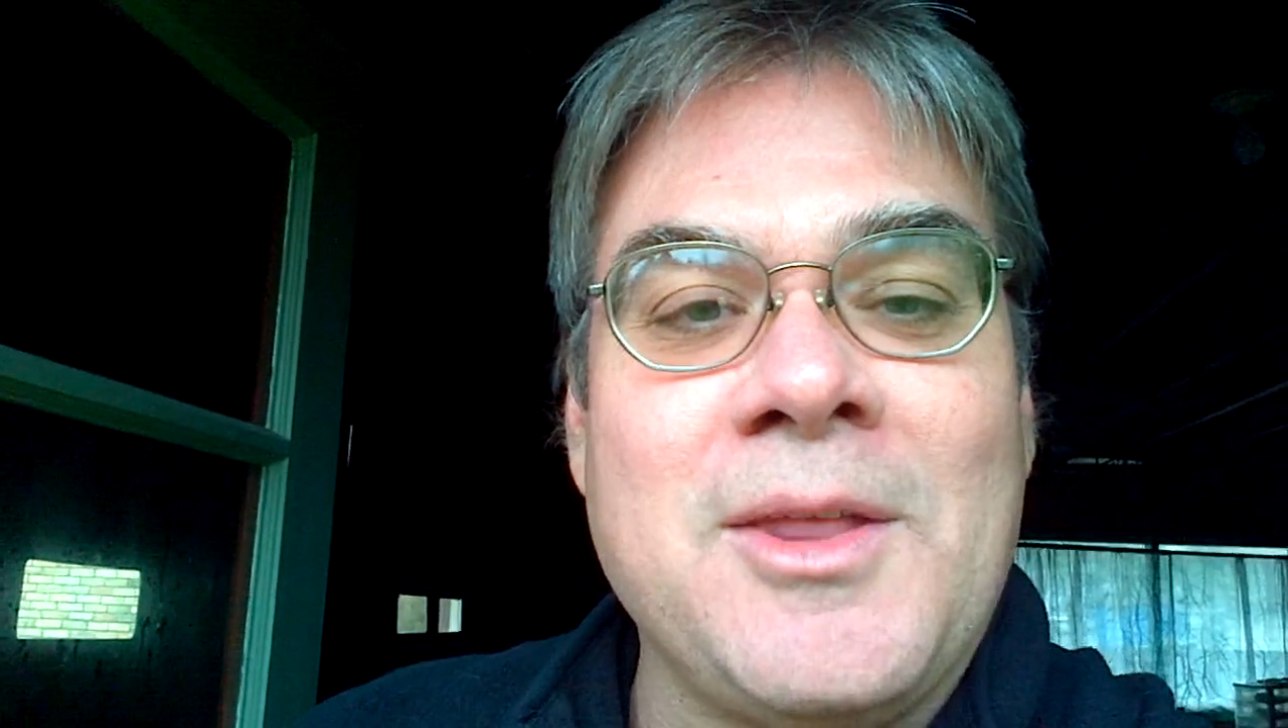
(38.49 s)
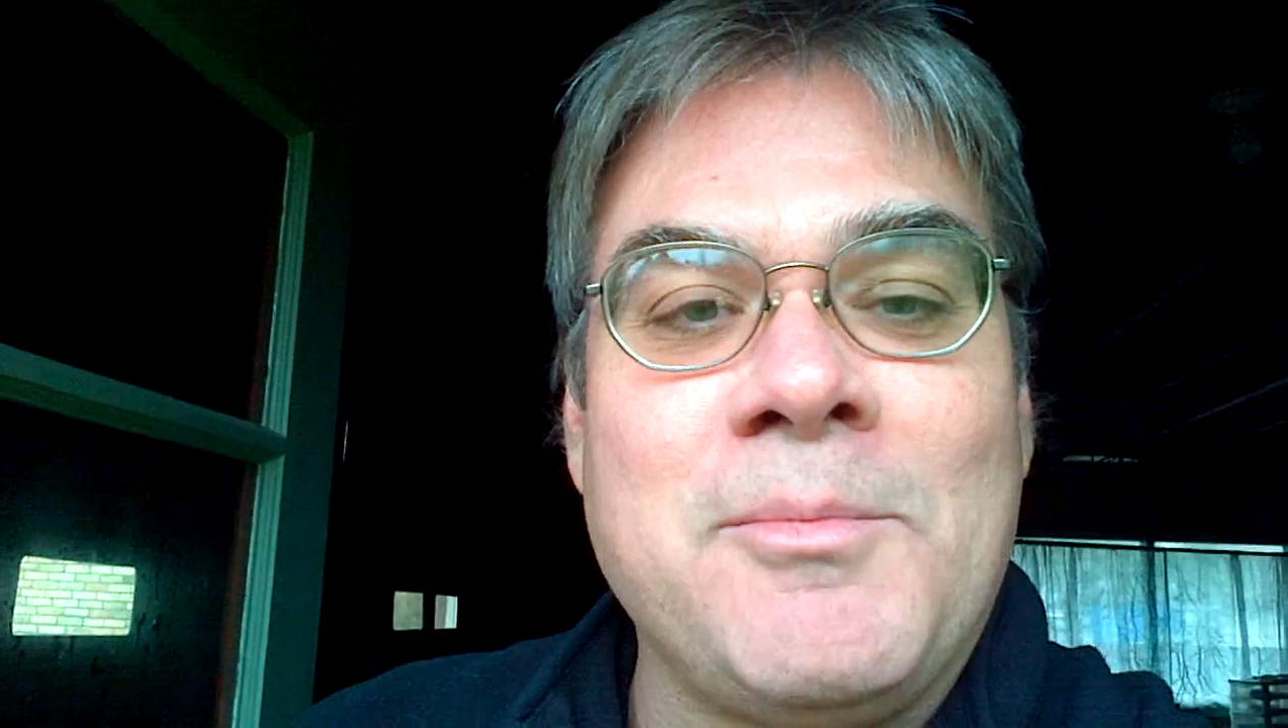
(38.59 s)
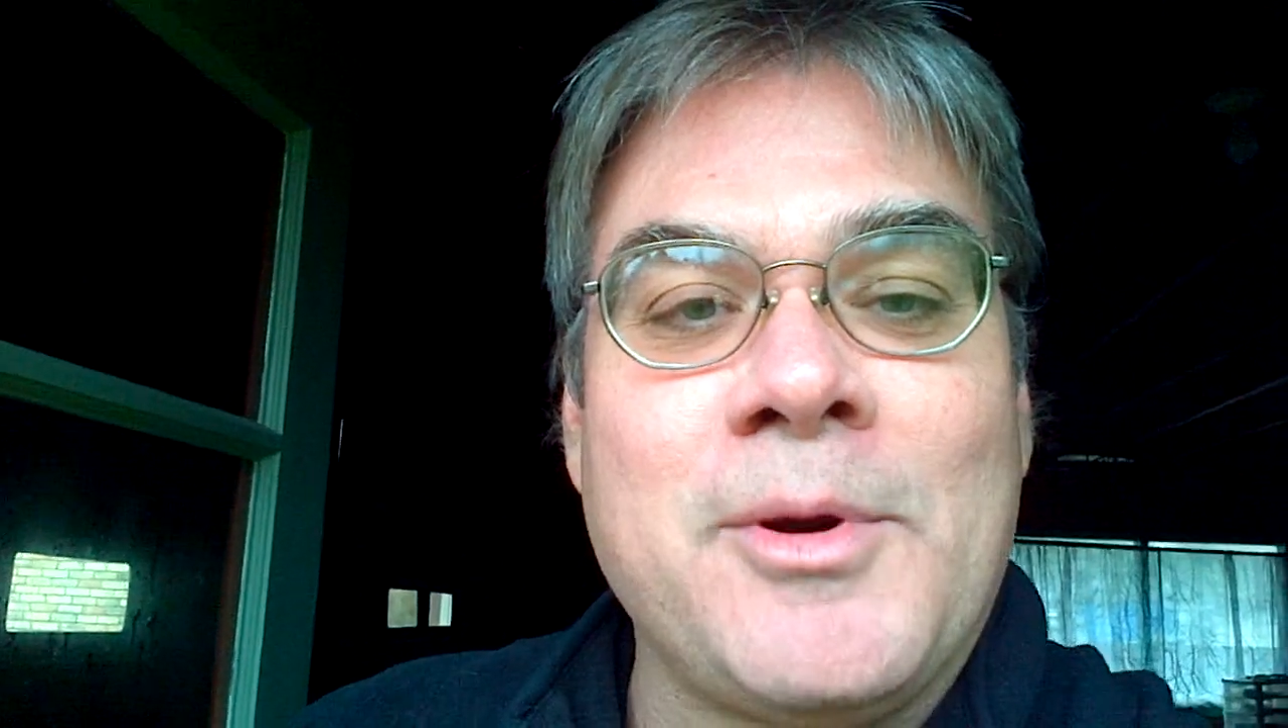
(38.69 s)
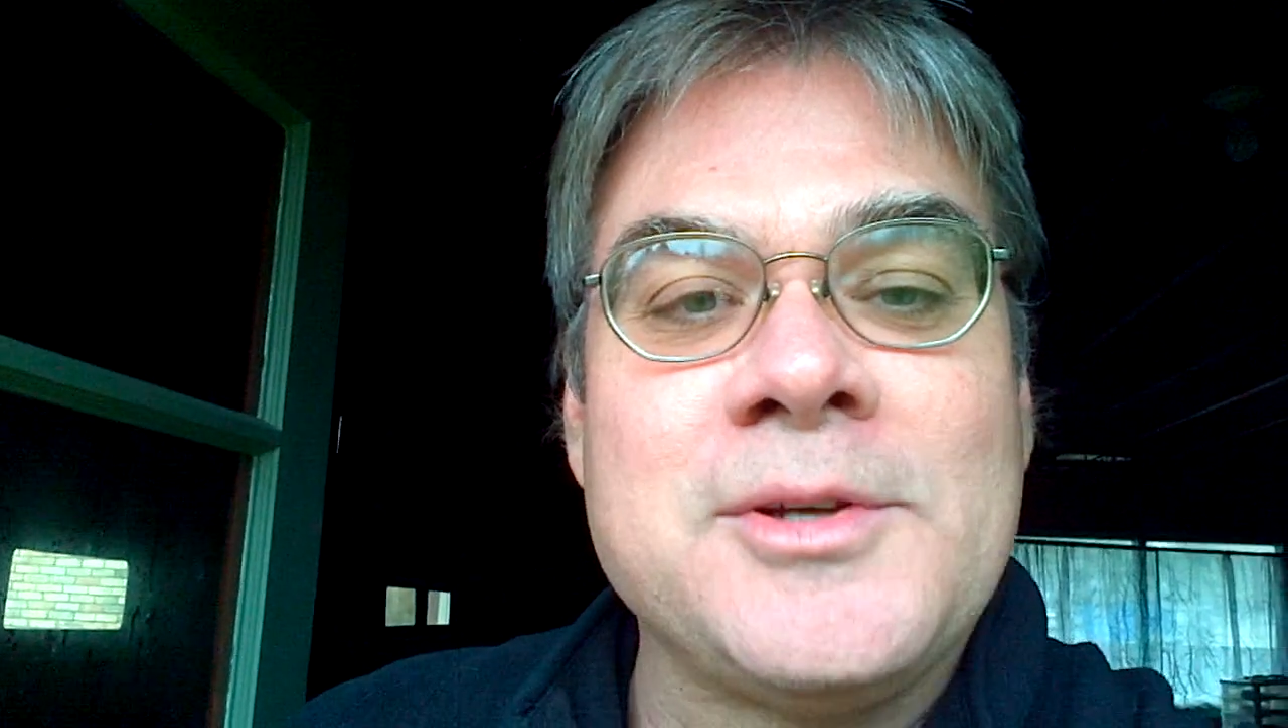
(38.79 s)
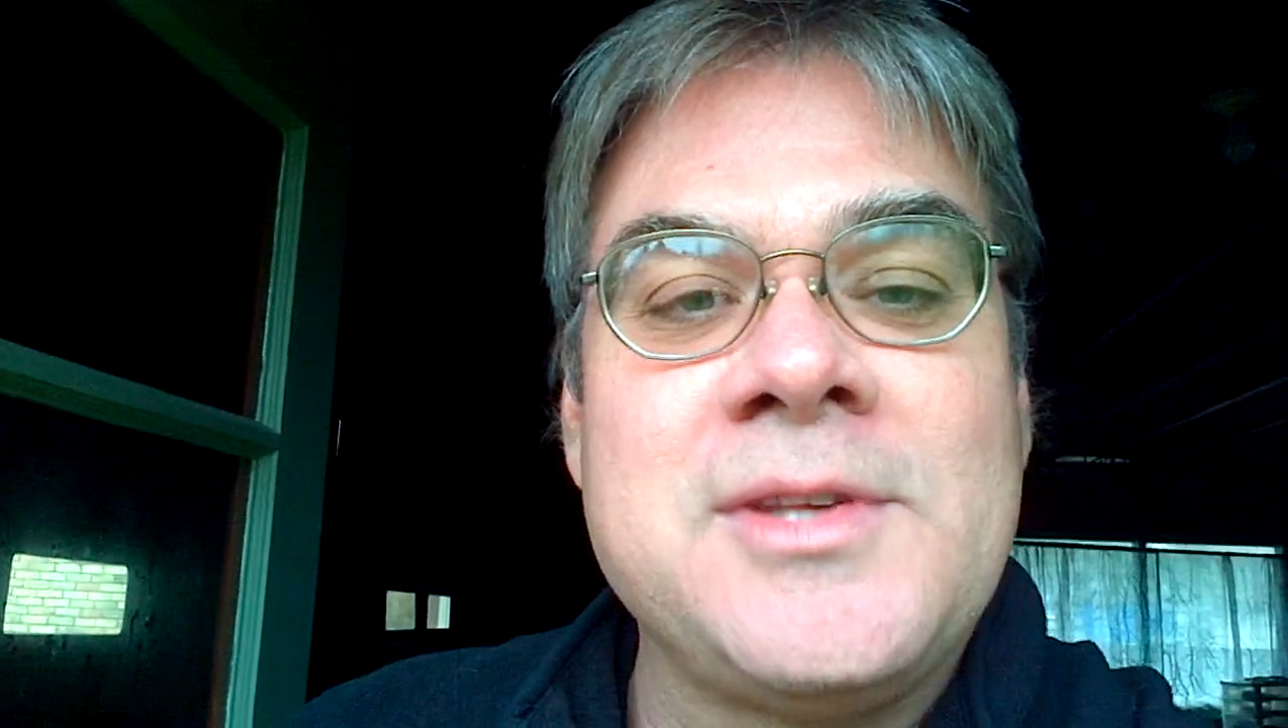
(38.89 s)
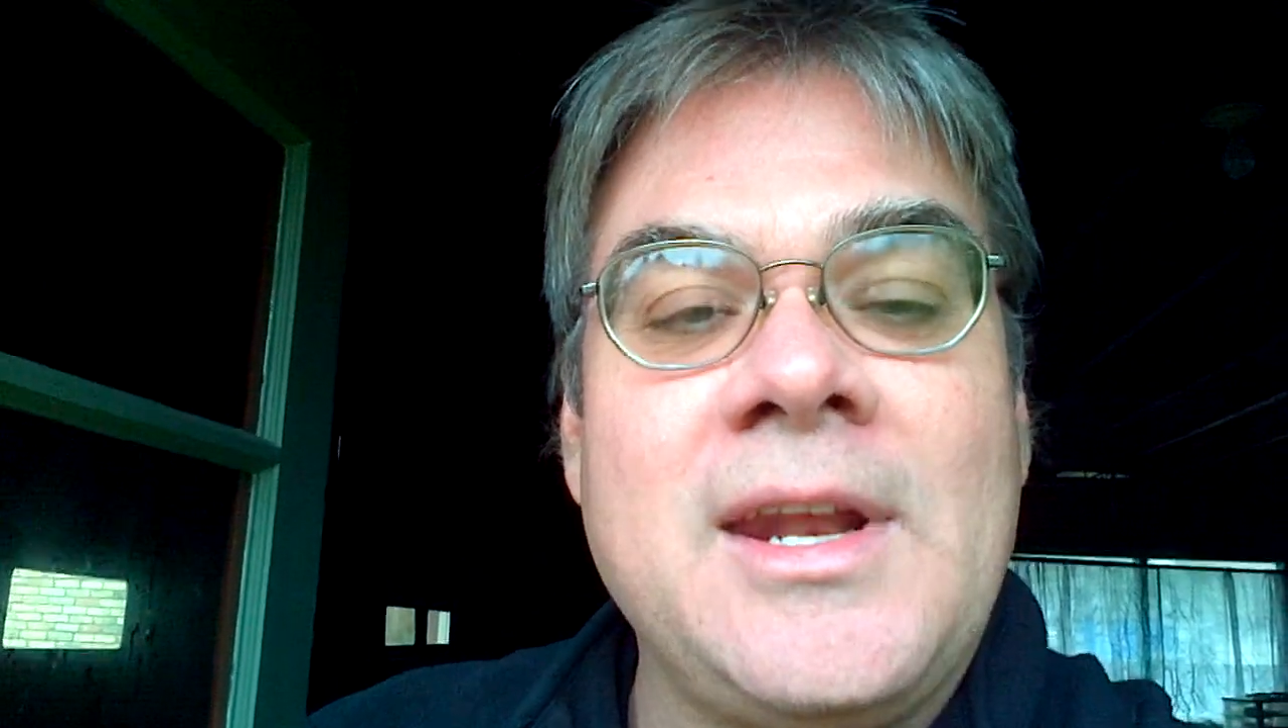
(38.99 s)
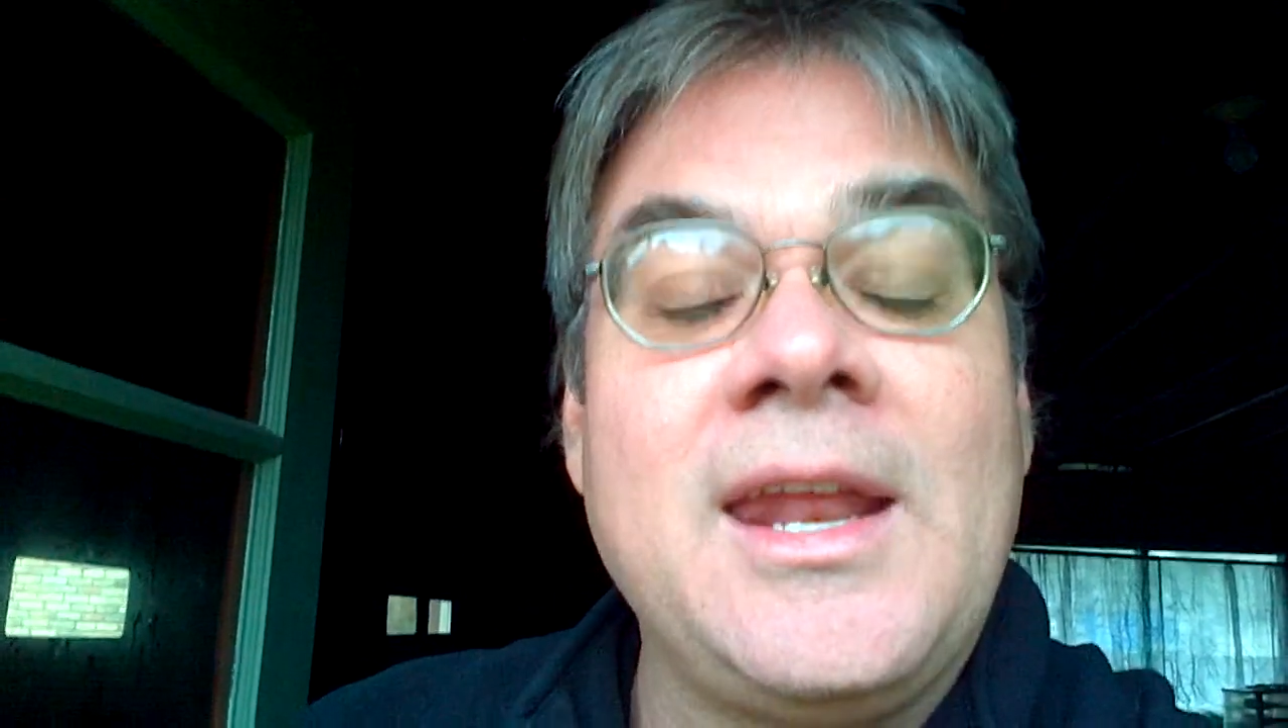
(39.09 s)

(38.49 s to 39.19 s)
other person.